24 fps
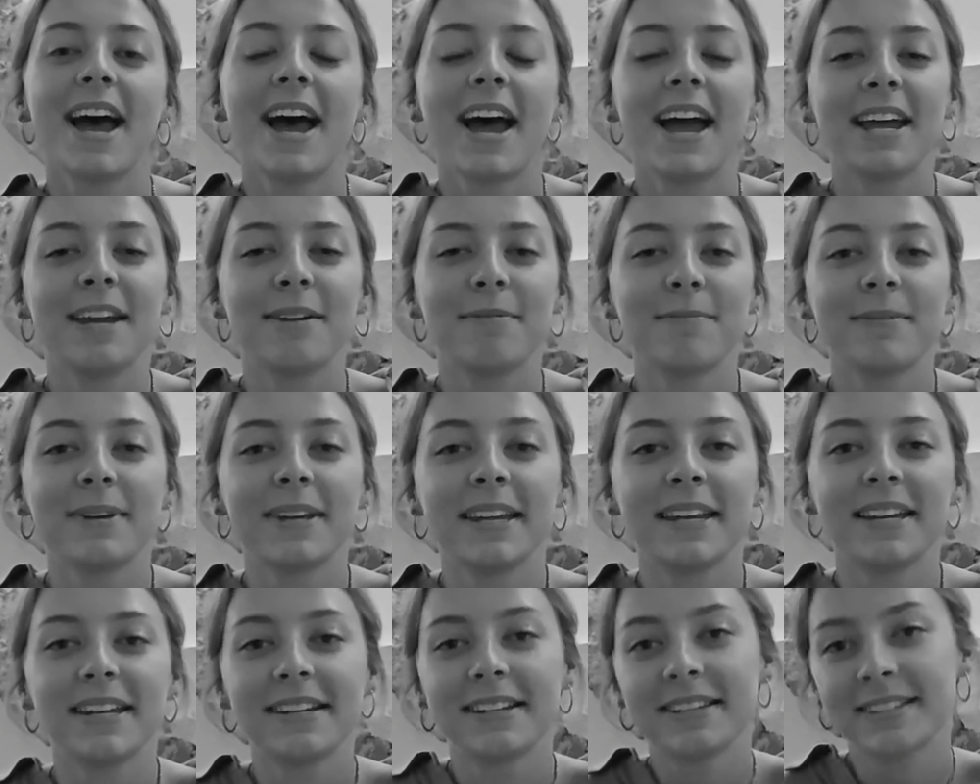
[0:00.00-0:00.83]
I'm
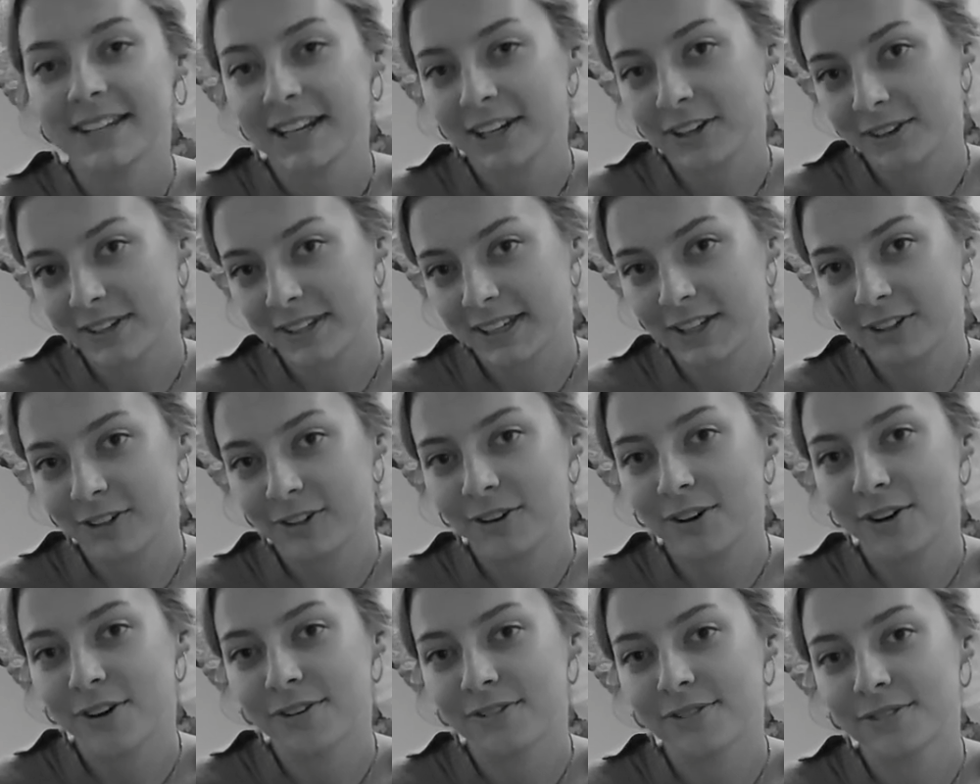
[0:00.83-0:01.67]
in second
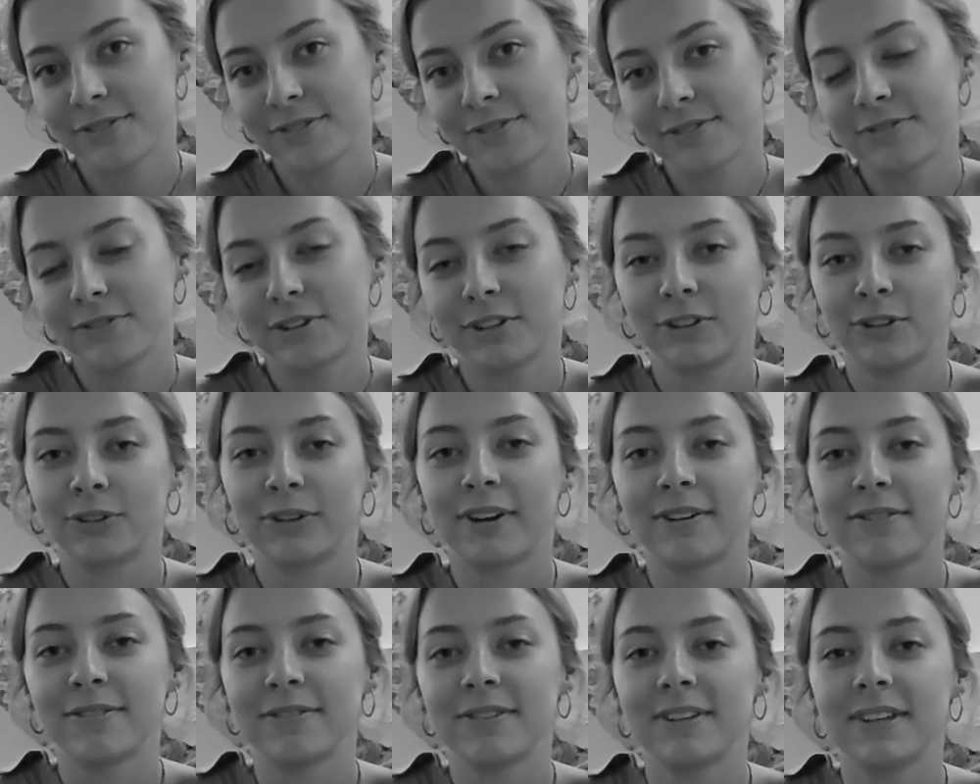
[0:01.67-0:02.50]
year of
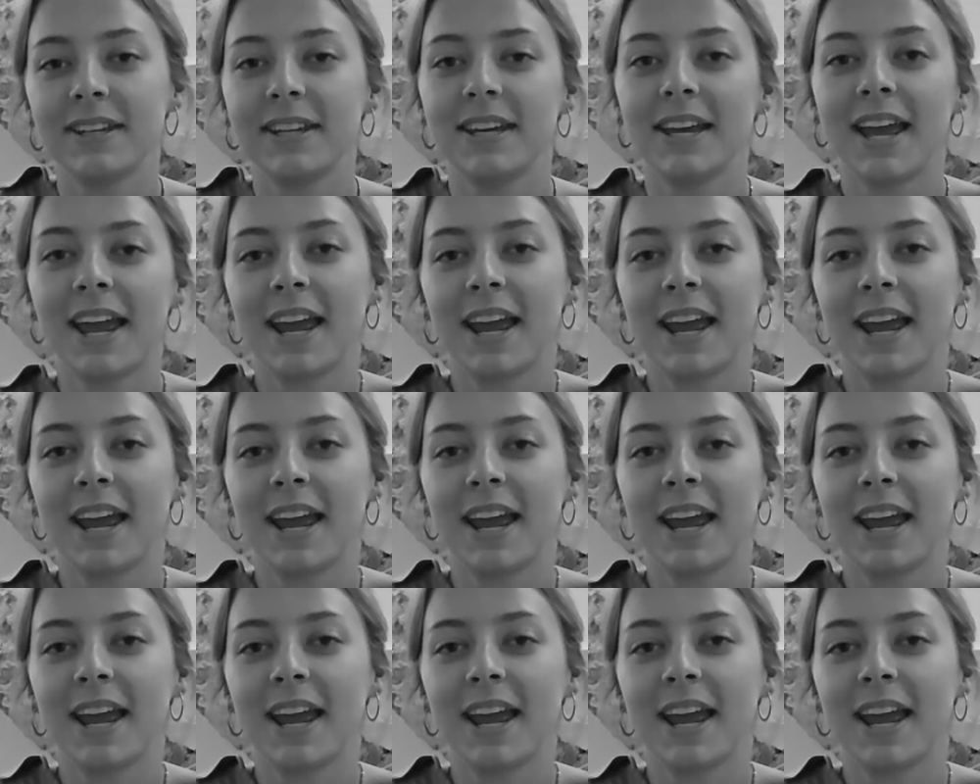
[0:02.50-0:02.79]
photography